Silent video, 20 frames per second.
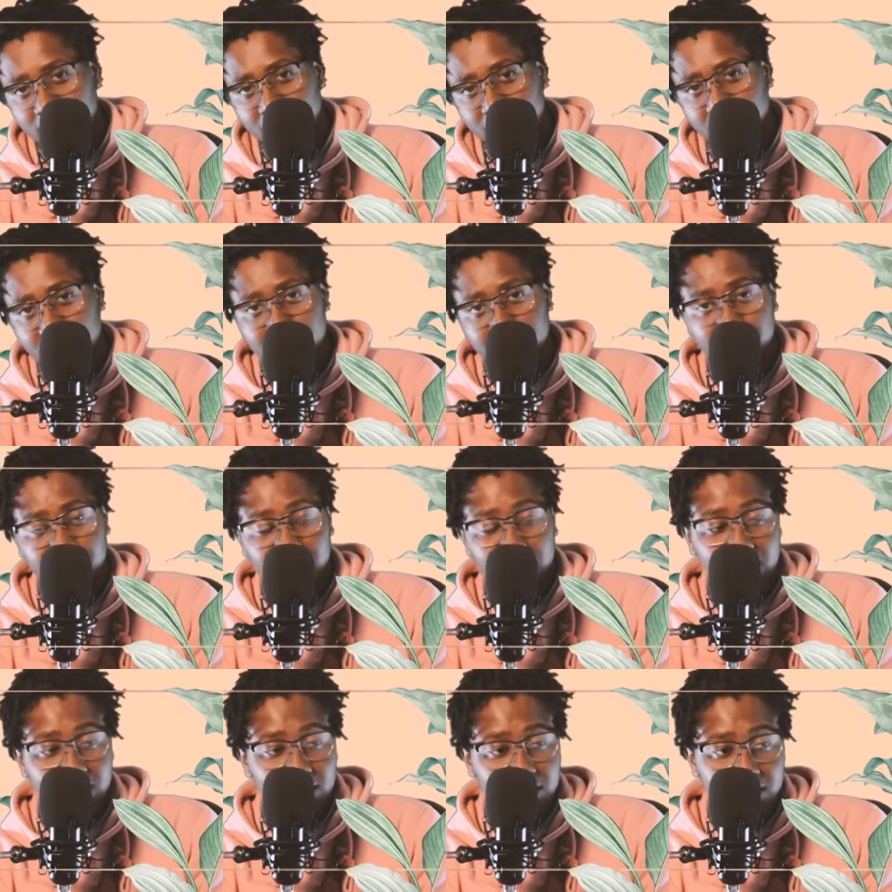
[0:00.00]
people
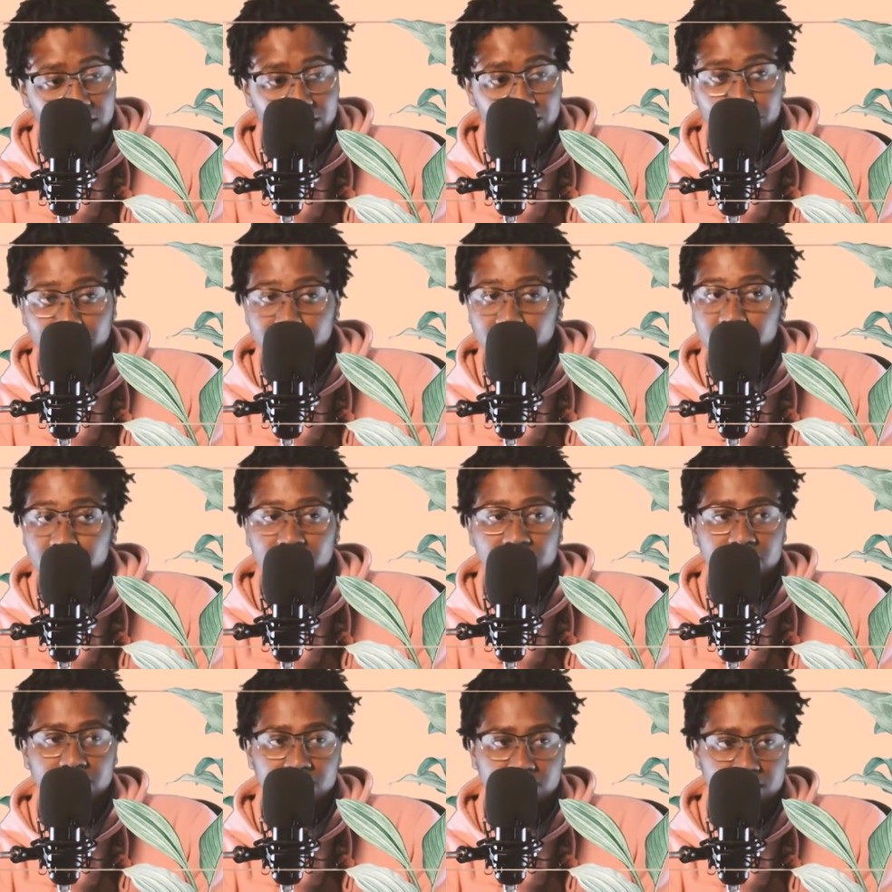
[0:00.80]
I like and people
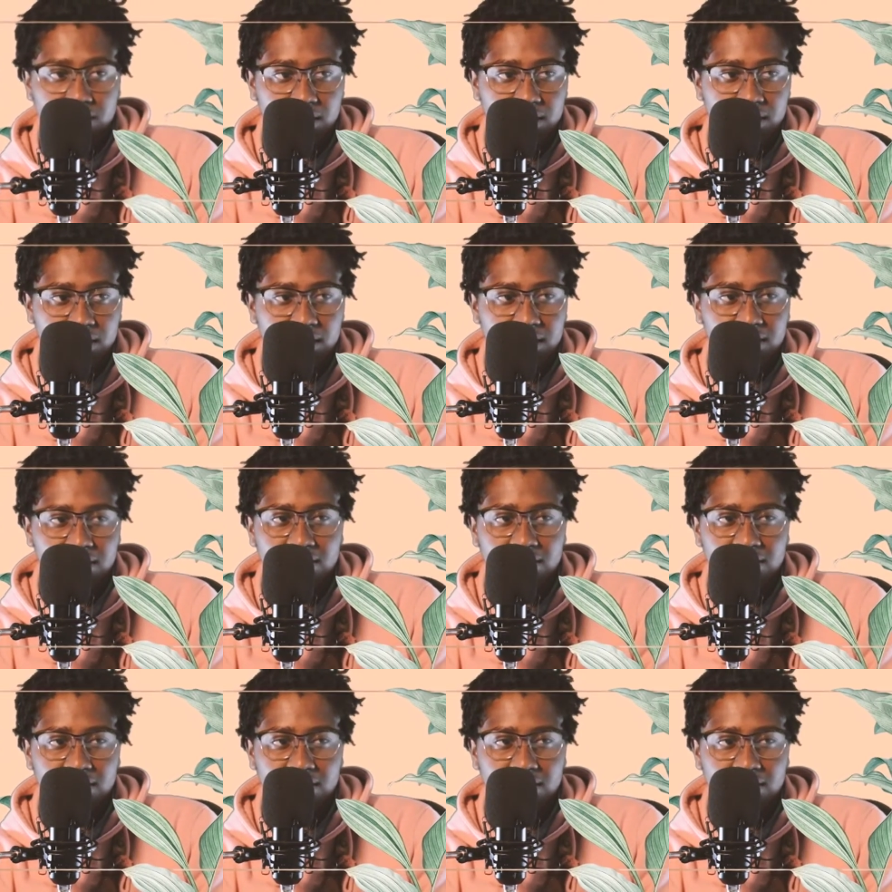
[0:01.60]
I don't like.